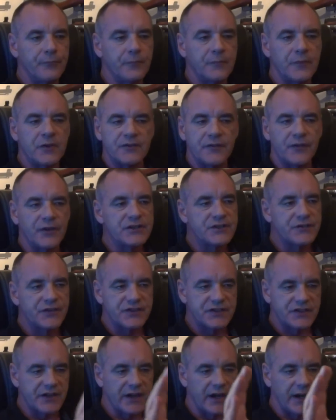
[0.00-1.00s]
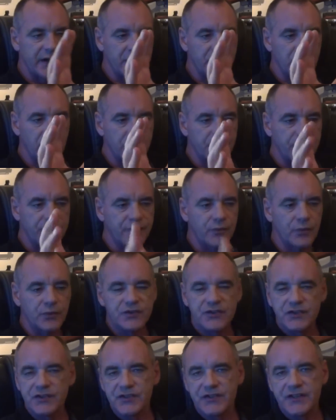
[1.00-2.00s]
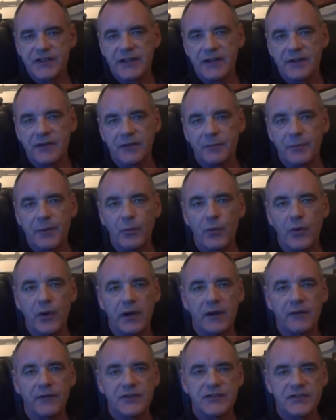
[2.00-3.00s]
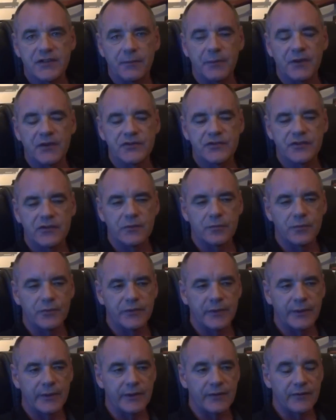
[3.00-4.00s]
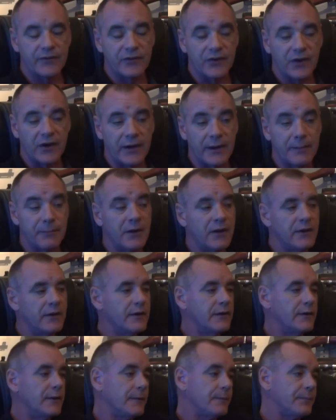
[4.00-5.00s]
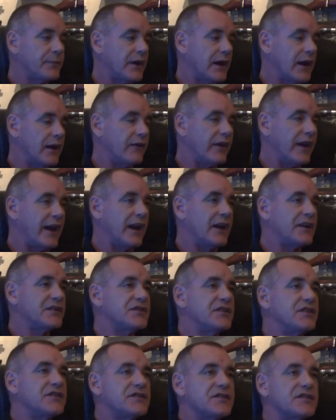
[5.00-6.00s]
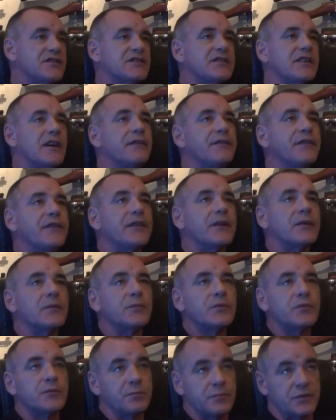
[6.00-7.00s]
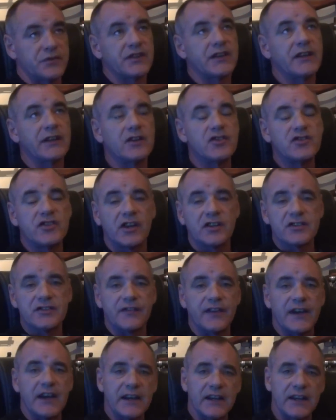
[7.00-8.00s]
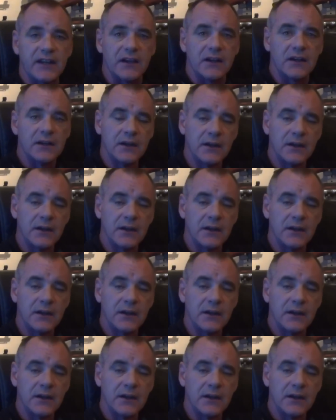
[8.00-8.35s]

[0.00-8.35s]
there's a very sophisticated group of fraudsters there that have been working for some considerable period of time. They have access to stuff that, particularly Czechoslovakia,